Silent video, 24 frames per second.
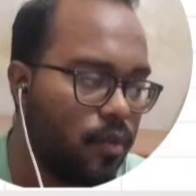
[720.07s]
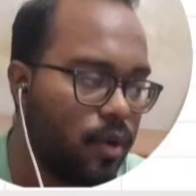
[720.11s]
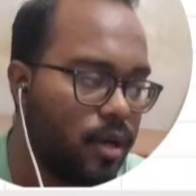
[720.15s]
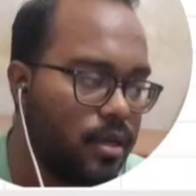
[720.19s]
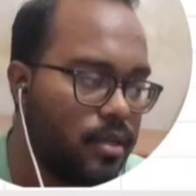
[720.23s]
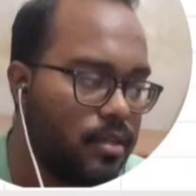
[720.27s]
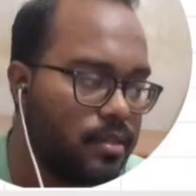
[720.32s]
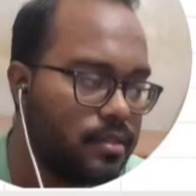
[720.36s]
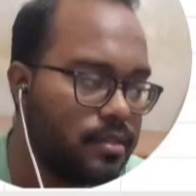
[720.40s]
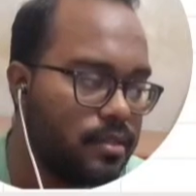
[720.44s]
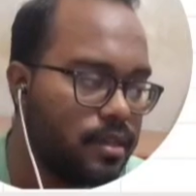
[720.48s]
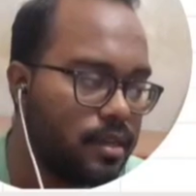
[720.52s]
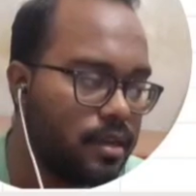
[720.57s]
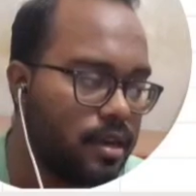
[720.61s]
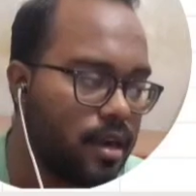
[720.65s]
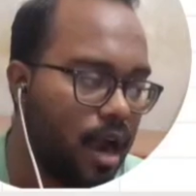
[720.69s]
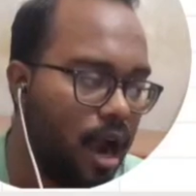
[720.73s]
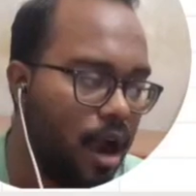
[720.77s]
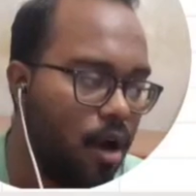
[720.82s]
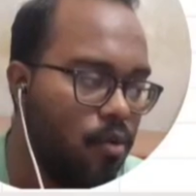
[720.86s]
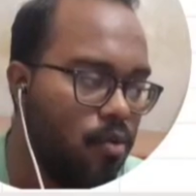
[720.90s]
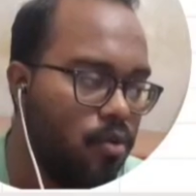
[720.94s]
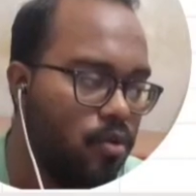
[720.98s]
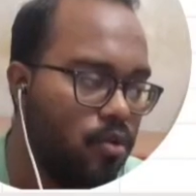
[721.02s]
what is the
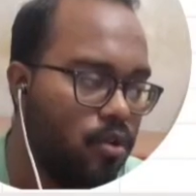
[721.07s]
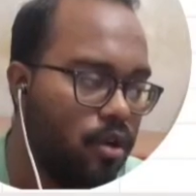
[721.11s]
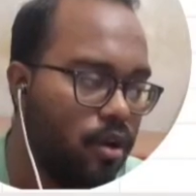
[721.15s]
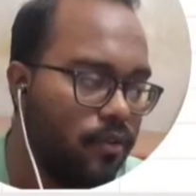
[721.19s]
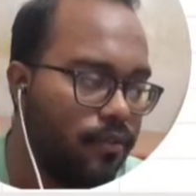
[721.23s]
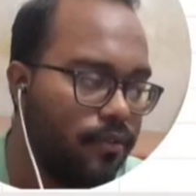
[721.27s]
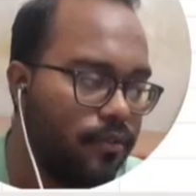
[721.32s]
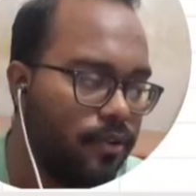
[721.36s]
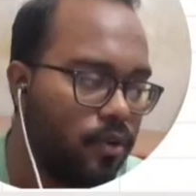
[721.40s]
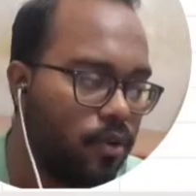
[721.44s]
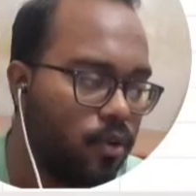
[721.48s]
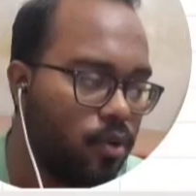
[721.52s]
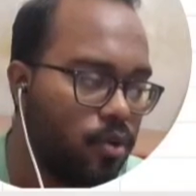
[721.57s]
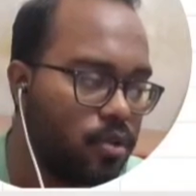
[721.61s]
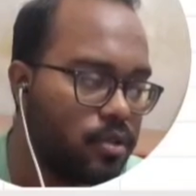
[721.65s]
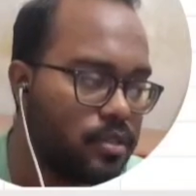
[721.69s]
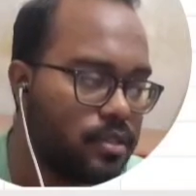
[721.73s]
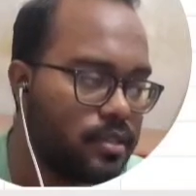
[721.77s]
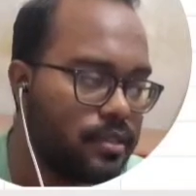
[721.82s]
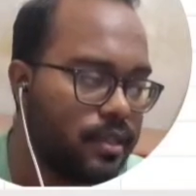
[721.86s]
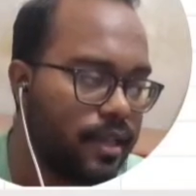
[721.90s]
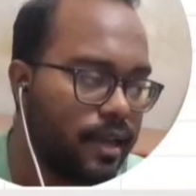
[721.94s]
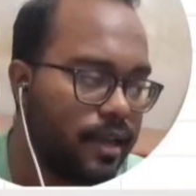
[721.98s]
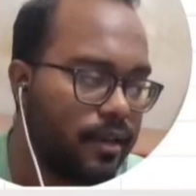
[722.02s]
count of
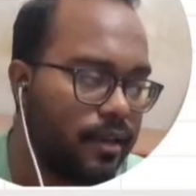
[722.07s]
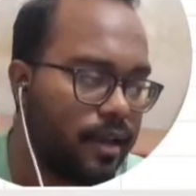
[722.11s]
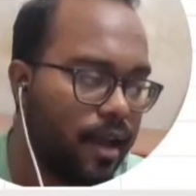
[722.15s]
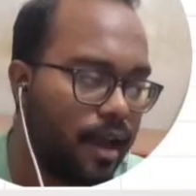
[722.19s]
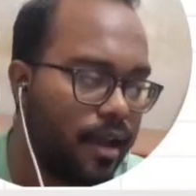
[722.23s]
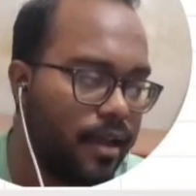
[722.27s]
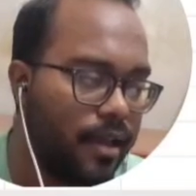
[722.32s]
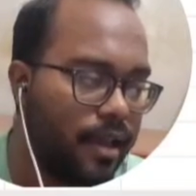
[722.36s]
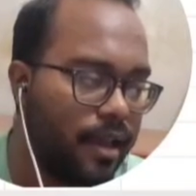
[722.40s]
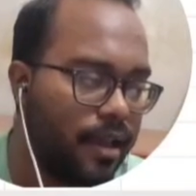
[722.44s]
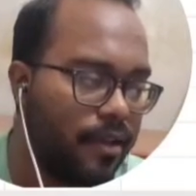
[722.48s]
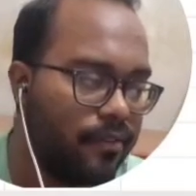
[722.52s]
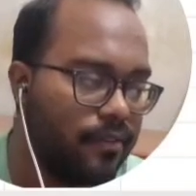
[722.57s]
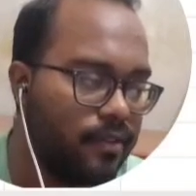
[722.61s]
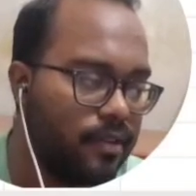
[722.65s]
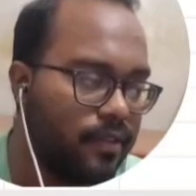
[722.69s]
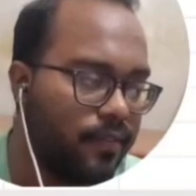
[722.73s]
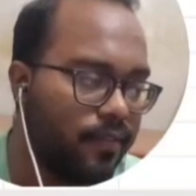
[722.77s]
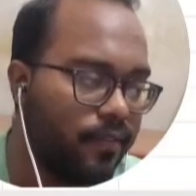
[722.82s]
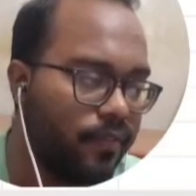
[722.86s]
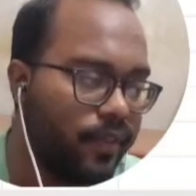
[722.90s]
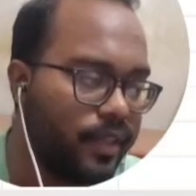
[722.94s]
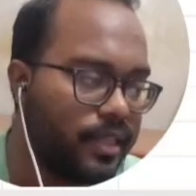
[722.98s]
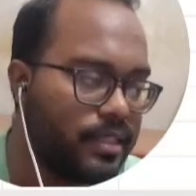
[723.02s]
rows that I have
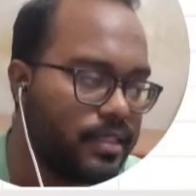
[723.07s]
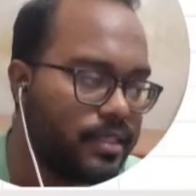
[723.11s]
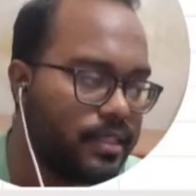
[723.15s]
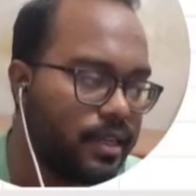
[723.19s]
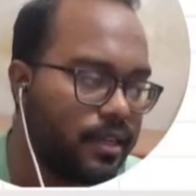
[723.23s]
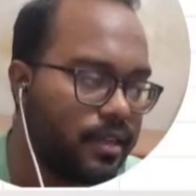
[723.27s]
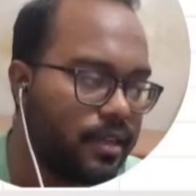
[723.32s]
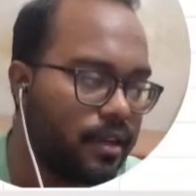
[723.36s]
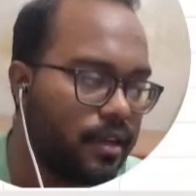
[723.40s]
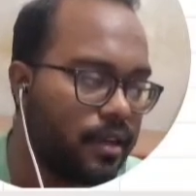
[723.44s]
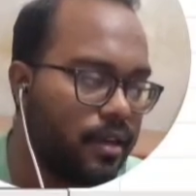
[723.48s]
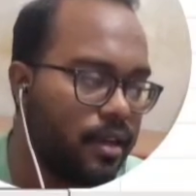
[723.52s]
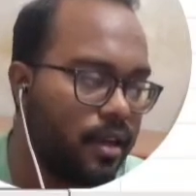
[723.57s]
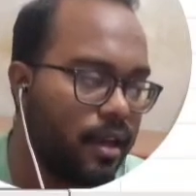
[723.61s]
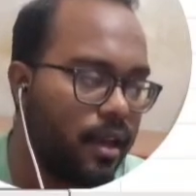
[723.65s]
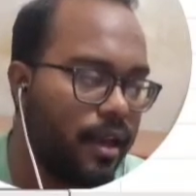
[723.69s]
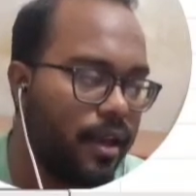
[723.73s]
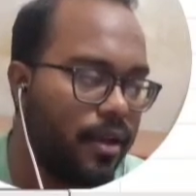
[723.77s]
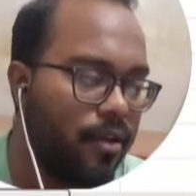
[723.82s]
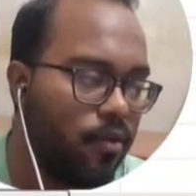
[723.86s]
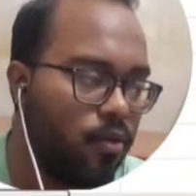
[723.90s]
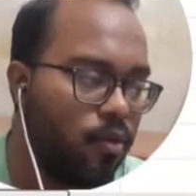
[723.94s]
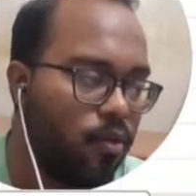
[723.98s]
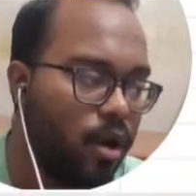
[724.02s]
in this data,
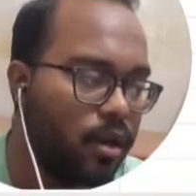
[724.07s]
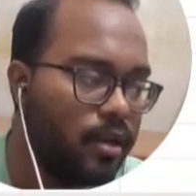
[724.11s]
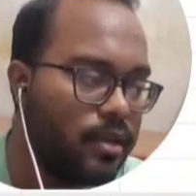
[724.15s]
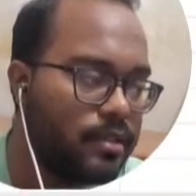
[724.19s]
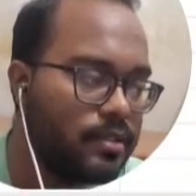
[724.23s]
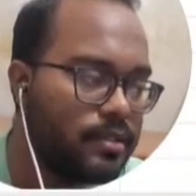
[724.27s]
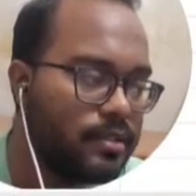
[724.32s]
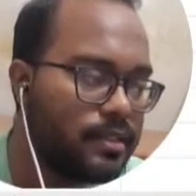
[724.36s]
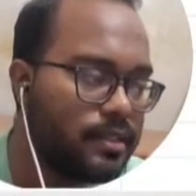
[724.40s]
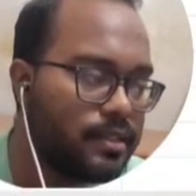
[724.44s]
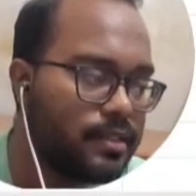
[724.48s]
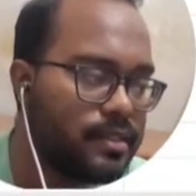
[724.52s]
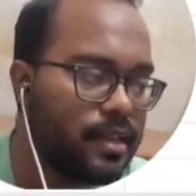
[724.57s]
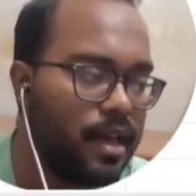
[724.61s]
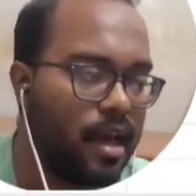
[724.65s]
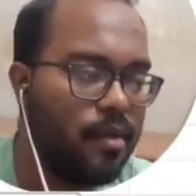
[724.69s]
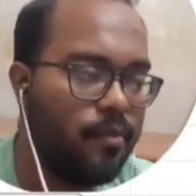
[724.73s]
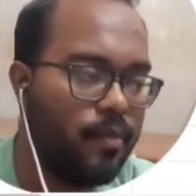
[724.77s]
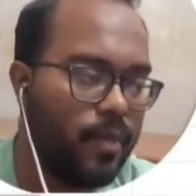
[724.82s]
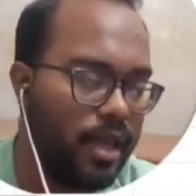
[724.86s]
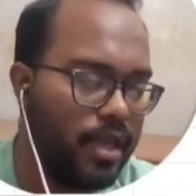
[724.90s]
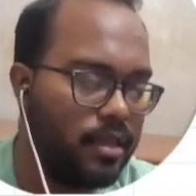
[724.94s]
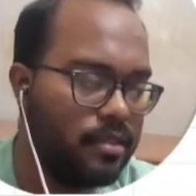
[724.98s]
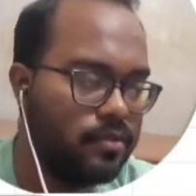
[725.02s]
and what is the
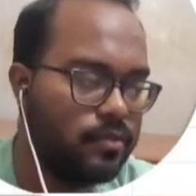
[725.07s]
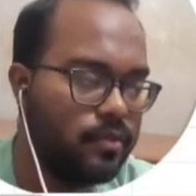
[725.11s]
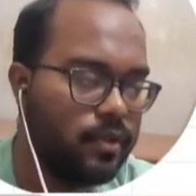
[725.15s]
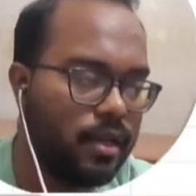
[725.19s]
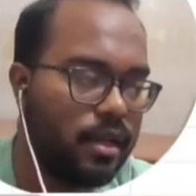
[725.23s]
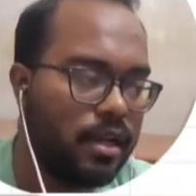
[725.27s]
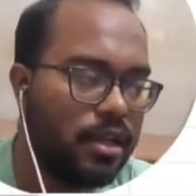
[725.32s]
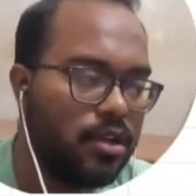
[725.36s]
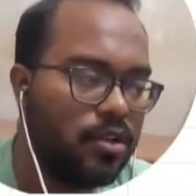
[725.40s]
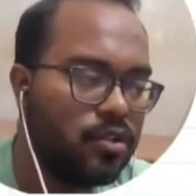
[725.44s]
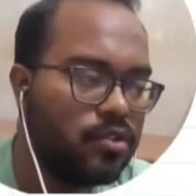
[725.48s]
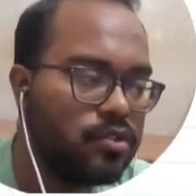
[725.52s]
sum as well.